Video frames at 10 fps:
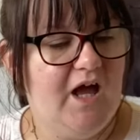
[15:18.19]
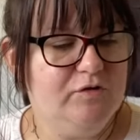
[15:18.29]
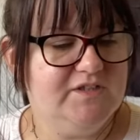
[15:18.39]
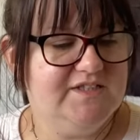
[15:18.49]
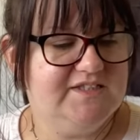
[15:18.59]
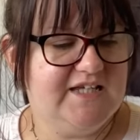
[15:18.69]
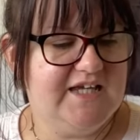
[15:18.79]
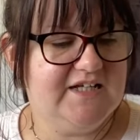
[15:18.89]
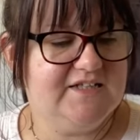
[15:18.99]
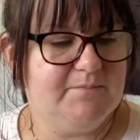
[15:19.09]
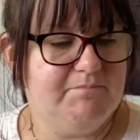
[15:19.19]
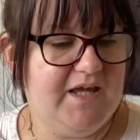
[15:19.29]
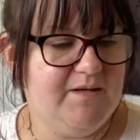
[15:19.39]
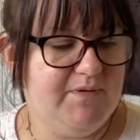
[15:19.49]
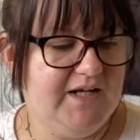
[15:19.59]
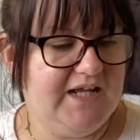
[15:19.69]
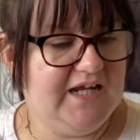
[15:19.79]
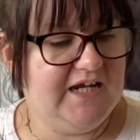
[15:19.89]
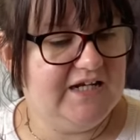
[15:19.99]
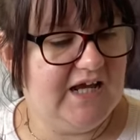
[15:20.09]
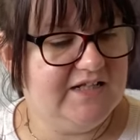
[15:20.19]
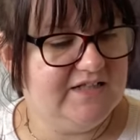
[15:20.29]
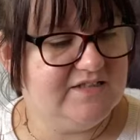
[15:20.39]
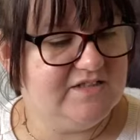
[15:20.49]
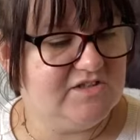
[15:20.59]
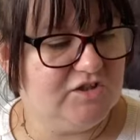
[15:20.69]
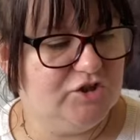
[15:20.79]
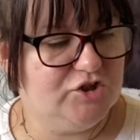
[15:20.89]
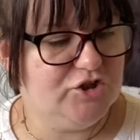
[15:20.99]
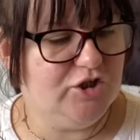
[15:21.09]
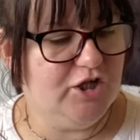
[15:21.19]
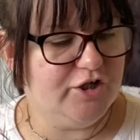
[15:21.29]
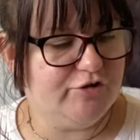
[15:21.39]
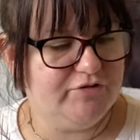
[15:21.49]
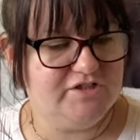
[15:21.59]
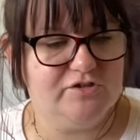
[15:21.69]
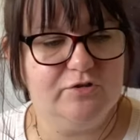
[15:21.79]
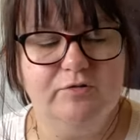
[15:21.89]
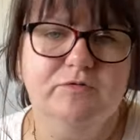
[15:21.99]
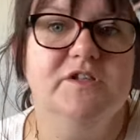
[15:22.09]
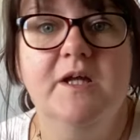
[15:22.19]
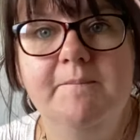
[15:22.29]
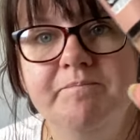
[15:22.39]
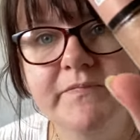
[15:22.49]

46 Maybelline, and this is Sugar Crystals.